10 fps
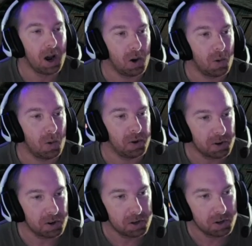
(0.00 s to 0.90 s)
without further
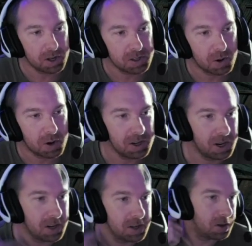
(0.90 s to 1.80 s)
ado, let's go ahead and get
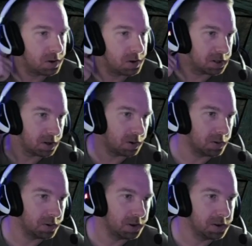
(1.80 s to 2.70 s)
into it. So,
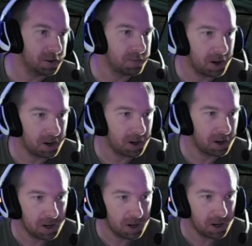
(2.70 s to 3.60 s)
this is my
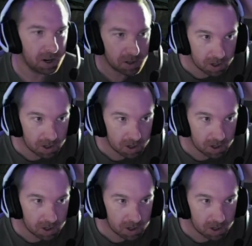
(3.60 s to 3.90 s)
character,